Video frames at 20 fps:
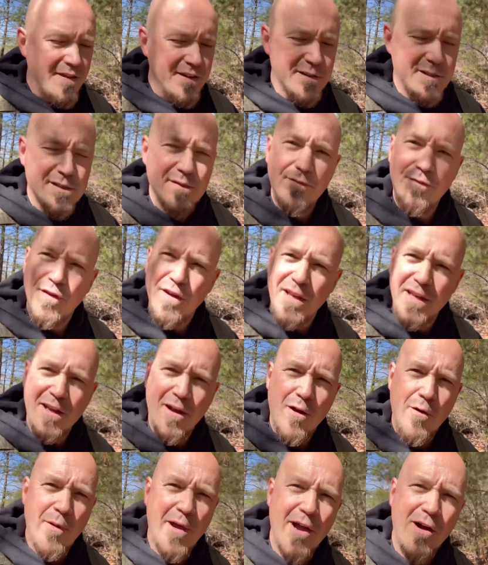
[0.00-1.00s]
this
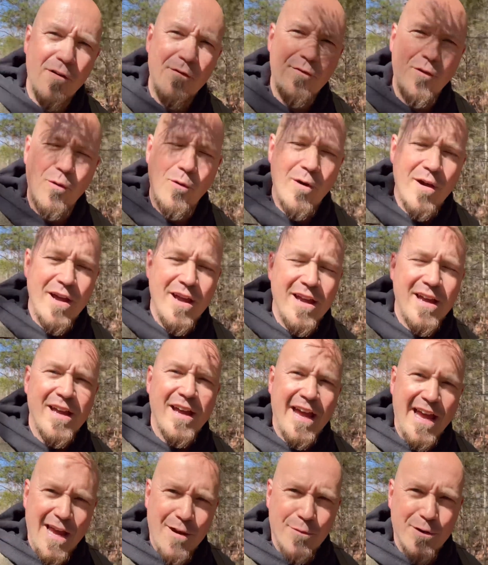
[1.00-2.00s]
video helpful
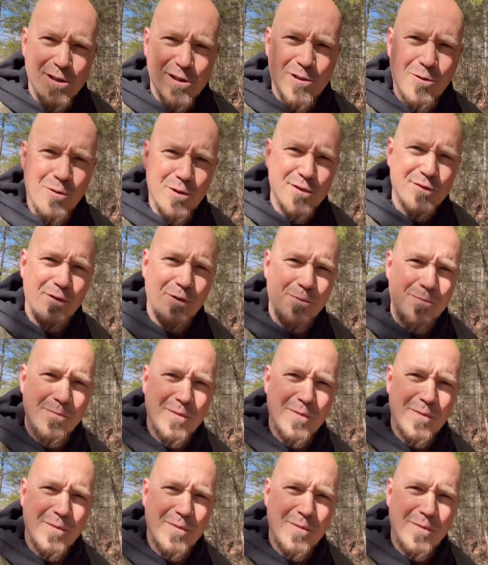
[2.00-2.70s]
and resourceful.